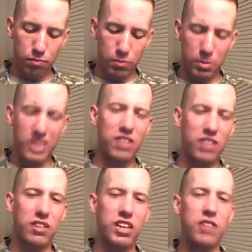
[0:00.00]
but it
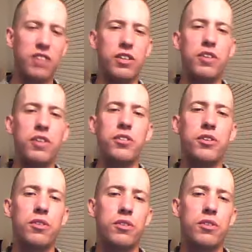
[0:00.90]
gets
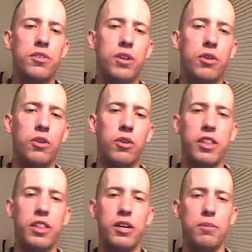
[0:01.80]
easier. You know, don't
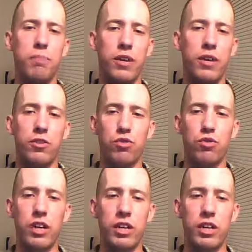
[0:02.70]
think basic
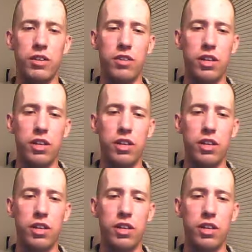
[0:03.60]
training is the